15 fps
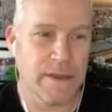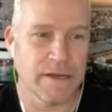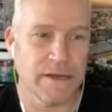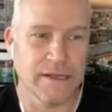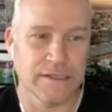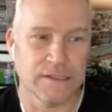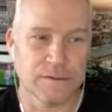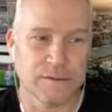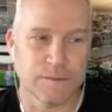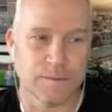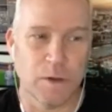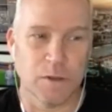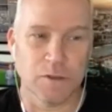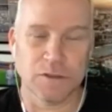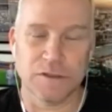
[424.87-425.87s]
it's
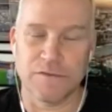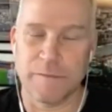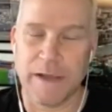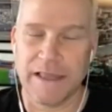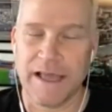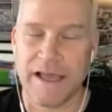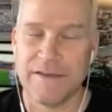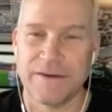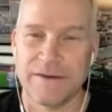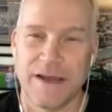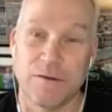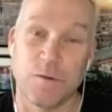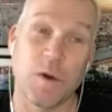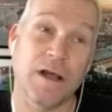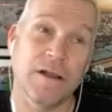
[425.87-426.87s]
most of my life now.
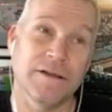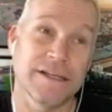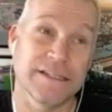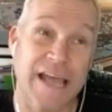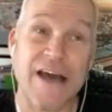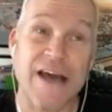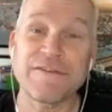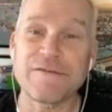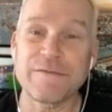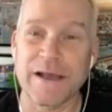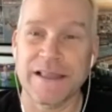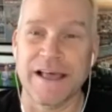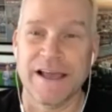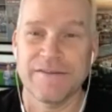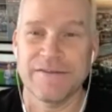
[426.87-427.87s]
Well, it's half of my
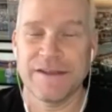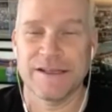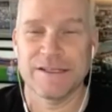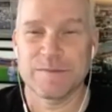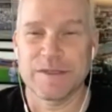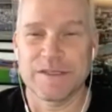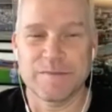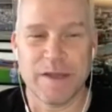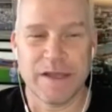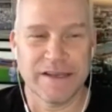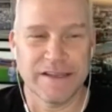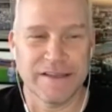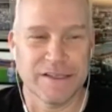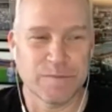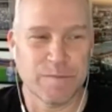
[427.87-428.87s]
life has been spent
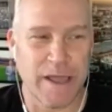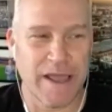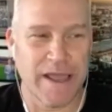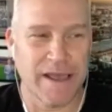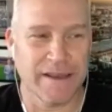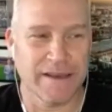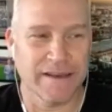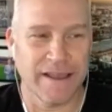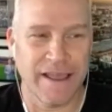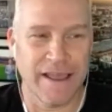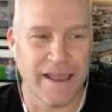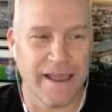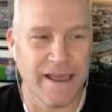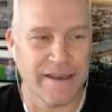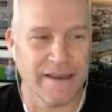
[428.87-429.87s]
in this band.
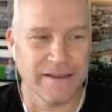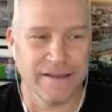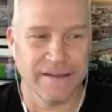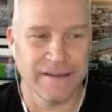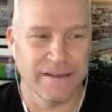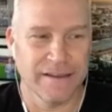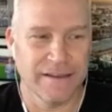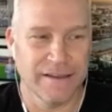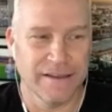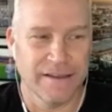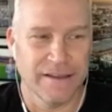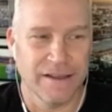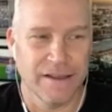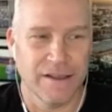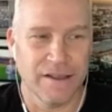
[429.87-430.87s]
And,
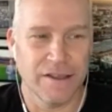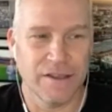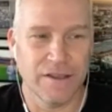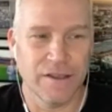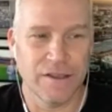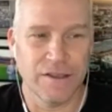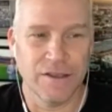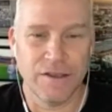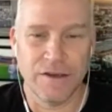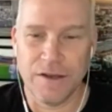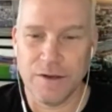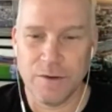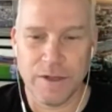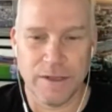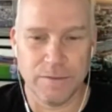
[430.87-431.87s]
you
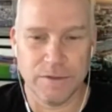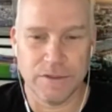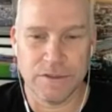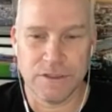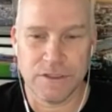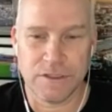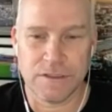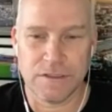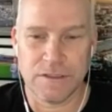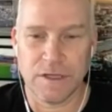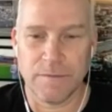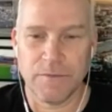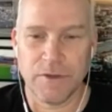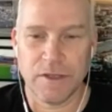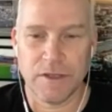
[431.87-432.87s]
know, it was just
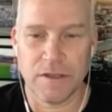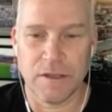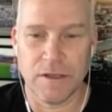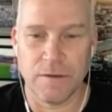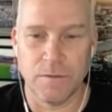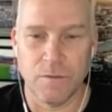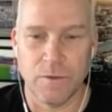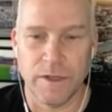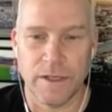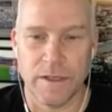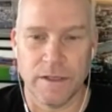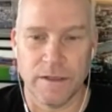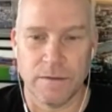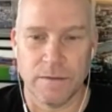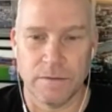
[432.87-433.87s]
something that
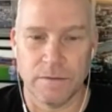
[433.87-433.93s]
we